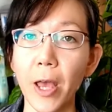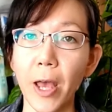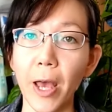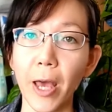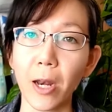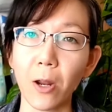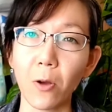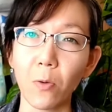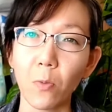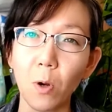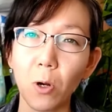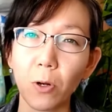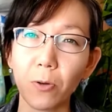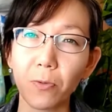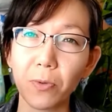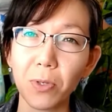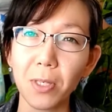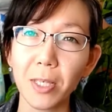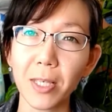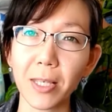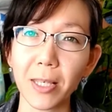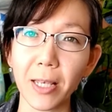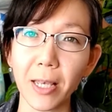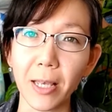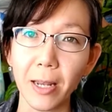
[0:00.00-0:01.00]
and it won't
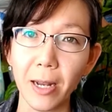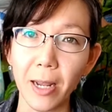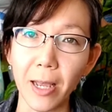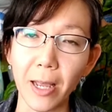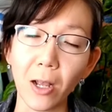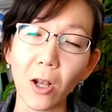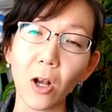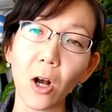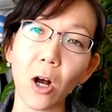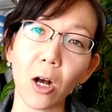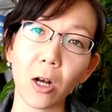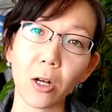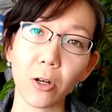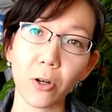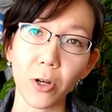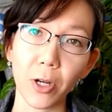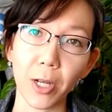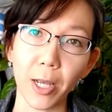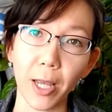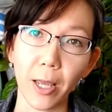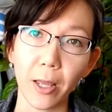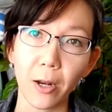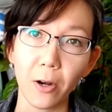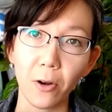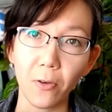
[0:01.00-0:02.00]
sit and
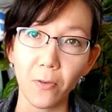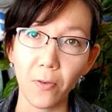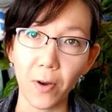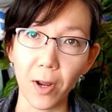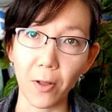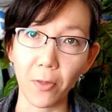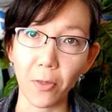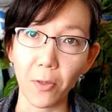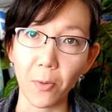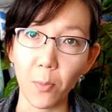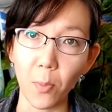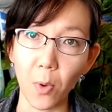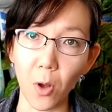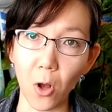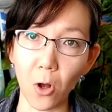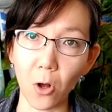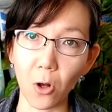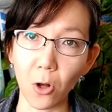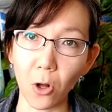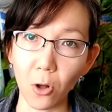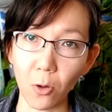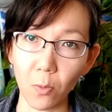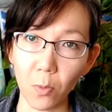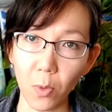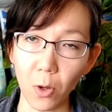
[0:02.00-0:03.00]
congregate around the
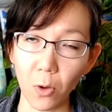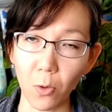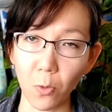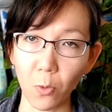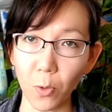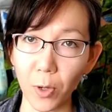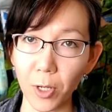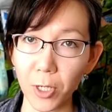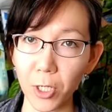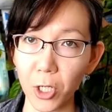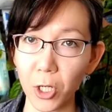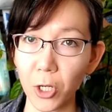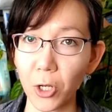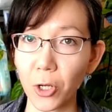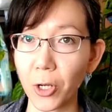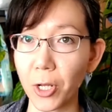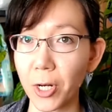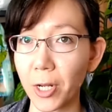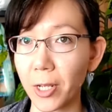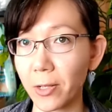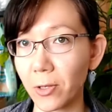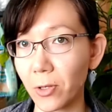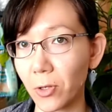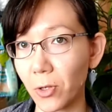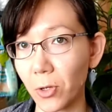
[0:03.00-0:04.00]
bulb, which could
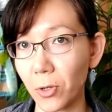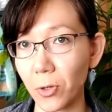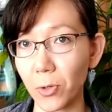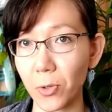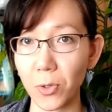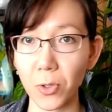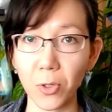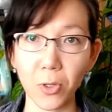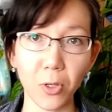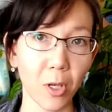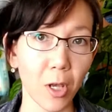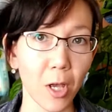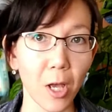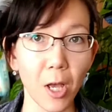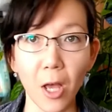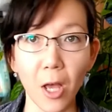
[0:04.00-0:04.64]
induce